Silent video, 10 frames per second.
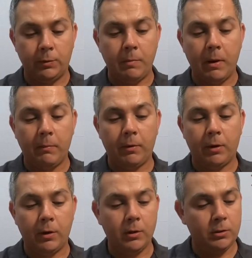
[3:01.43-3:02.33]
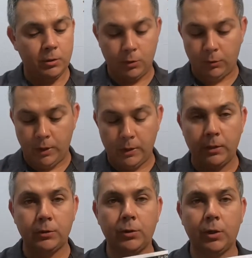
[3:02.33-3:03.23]
remember to read the
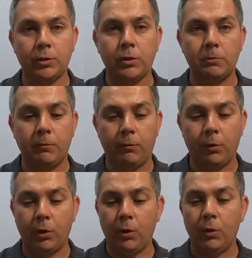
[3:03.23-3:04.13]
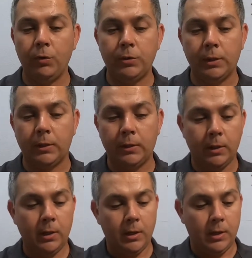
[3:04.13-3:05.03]
instructions before you use it.
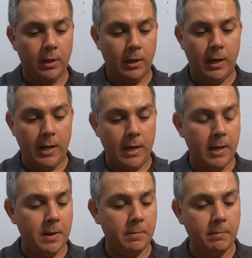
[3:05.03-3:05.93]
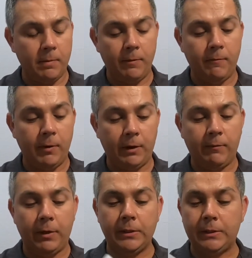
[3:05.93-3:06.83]
Very,
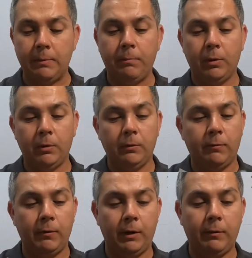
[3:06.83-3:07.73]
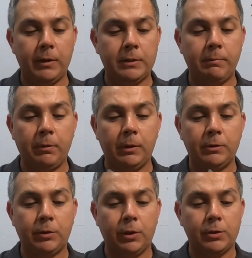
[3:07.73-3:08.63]
very simple, very, very simple
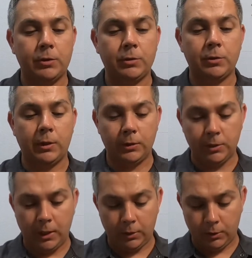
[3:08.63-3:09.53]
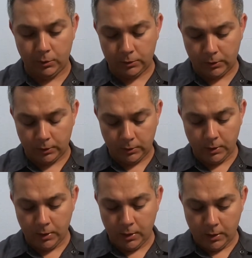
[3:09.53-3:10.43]
instructions, tells you how to use it.
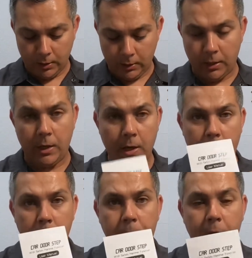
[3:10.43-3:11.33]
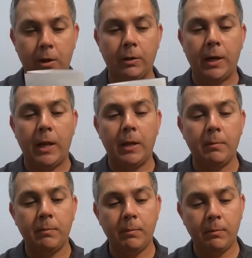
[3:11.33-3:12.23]
The product
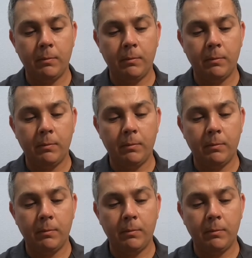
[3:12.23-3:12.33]
name,